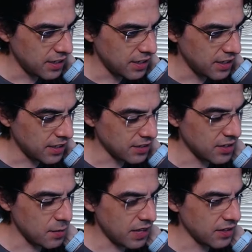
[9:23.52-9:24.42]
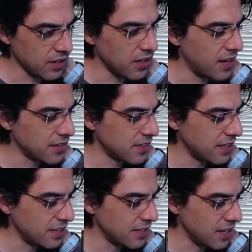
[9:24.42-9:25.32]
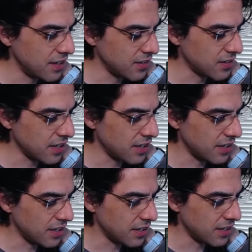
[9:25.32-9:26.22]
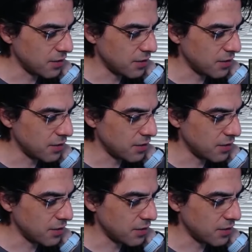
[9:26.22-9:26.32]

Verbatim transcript: get something out of the closet and there's like a, uh,